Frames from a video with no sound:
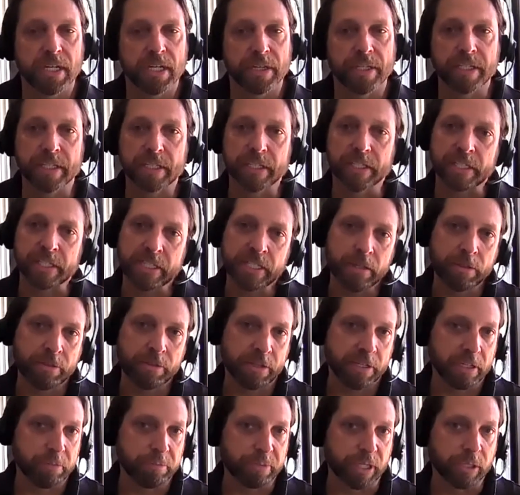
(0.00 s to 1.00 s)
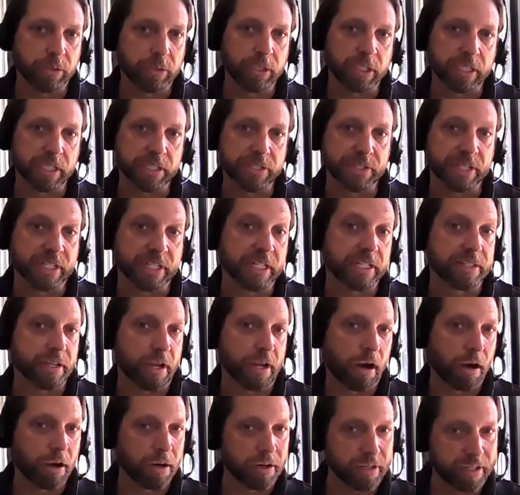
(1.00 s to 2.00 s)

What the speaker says: The key thing about it is that it's our